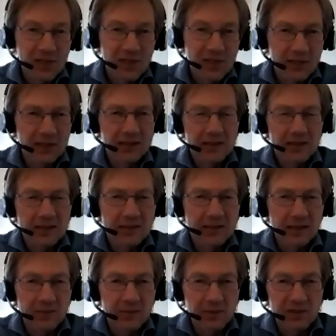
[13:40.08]
If we study
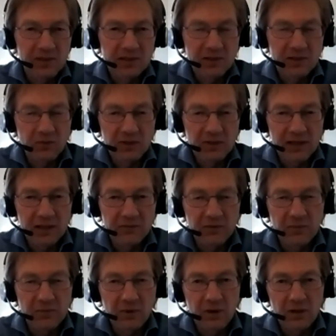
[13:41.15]
the samples that we'll get from
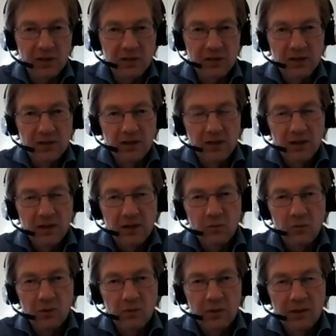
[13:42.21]
Mars,
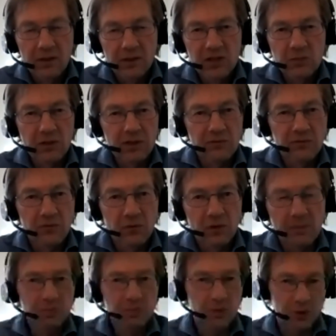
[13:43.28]
this will inform our
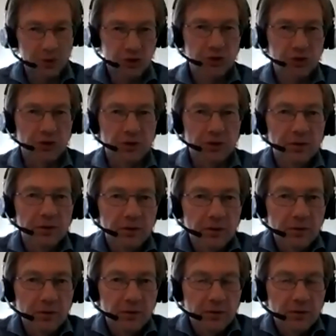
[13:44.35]
risk posture.
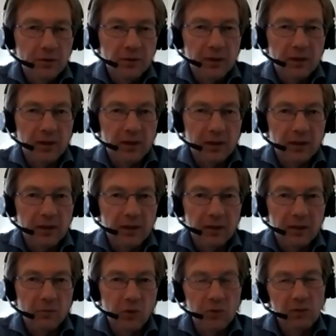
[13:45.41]
We will
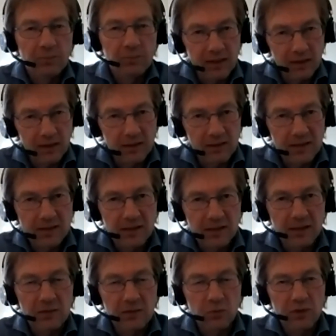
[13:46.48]
better understand
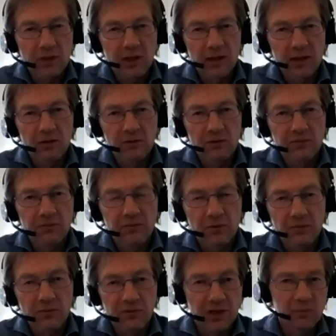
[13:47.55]
what kind of
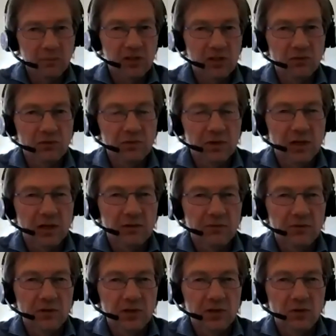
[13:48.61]
chemistry we have in
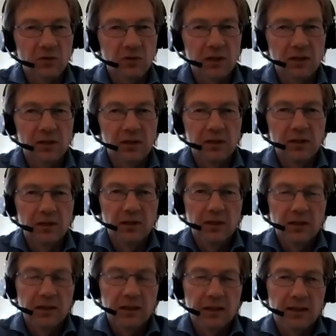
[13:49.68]
the soil,
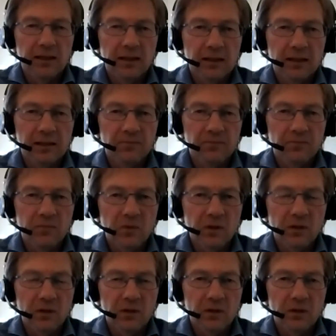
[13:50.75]

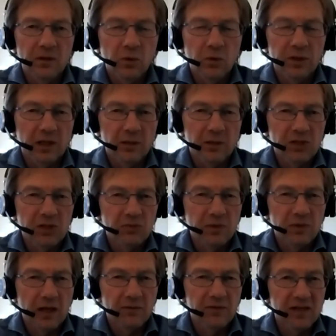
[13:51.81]
what chemistry we
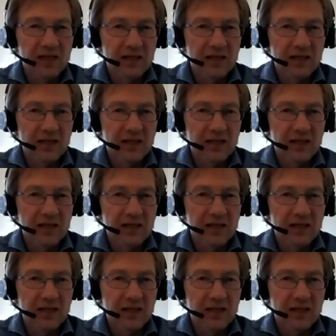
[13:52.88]
have in the